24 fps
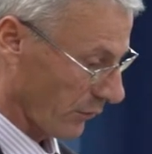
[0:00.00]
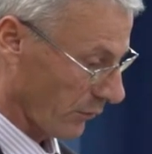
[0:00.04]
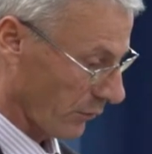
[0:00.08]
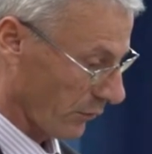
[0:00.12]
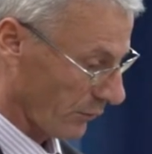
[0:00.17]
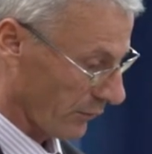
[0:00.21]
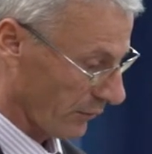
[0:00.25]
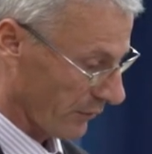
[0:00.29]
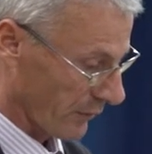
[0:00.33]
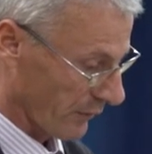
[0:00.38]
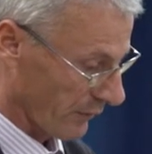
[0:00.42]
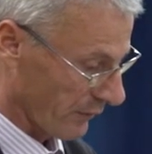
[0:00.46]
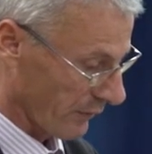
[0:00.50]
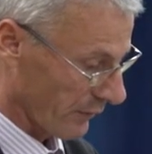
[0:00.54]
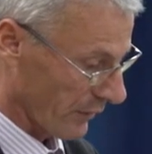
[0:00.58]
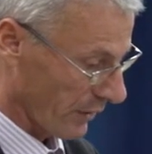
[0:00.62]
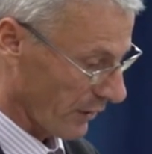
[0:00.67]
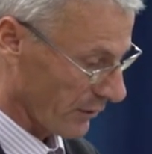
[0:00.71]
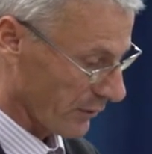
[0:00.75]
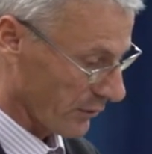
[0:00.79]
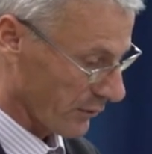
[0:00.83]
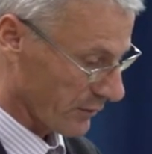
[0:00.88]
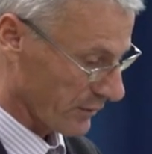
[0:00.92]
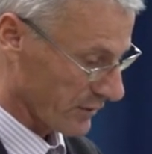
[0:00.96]
through the
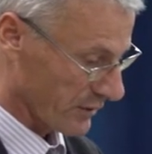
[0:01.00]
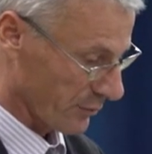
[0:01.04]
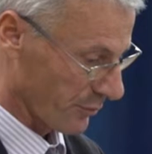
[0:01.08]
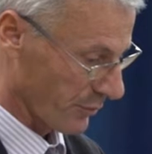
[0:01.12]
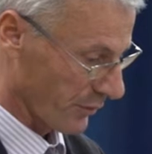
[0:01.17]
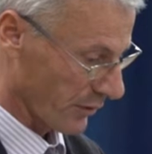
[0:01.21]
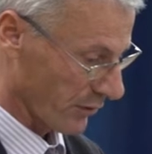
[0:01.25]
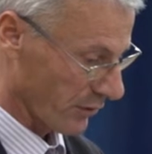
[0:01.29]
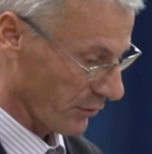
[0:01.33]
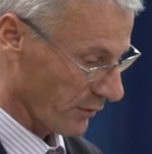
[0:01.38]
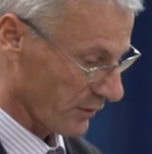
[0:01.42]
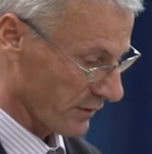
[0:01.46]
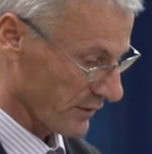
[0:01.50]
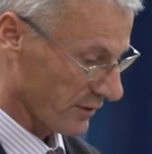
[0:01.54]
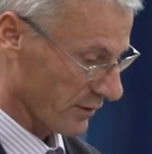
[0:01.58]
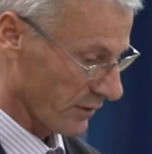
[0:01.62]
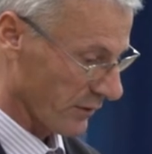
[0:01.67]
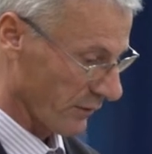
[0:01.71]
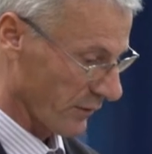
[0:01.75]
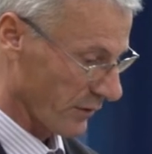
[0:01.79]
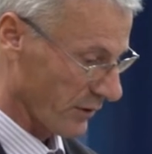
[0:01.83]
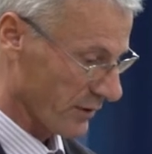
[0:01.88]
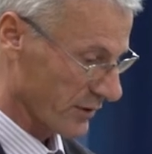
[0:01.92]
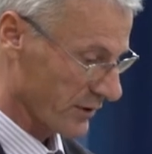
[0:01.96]
various periods
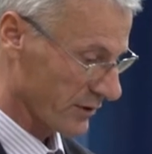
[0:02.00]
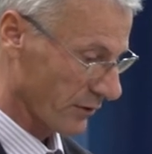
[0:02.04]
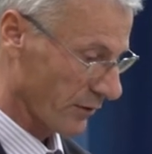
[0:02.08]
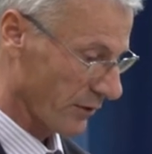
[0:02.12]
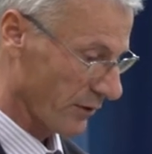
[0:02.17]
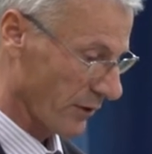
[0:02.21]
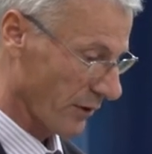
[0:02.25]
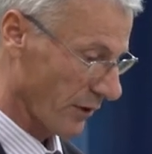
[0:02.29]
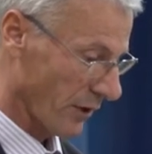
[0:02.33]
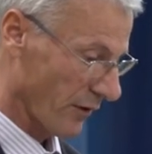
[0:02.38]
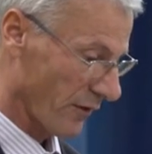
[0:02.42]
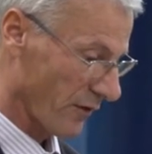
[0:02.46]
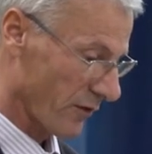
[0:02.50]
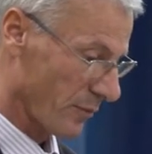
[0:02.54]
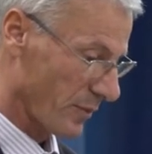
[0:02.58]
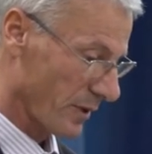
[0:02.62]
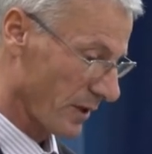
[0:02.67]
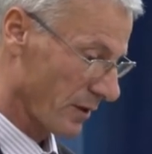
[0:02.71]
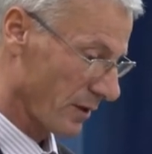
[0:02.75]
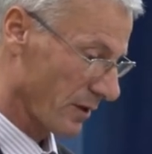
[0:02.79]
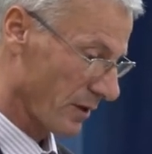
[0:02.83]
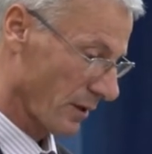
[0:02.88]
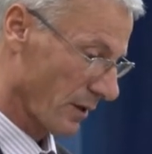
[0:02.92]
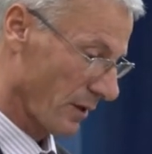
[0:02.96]
of history have
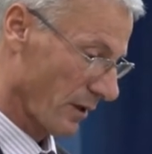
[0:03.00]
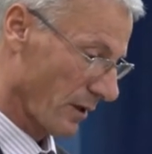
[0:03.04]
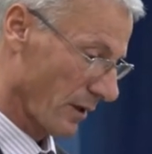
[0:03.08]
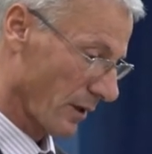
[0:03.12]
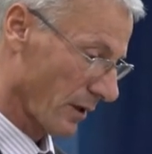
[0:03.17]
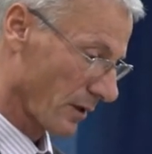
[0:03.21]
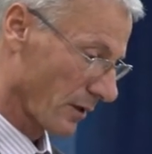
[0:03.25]
been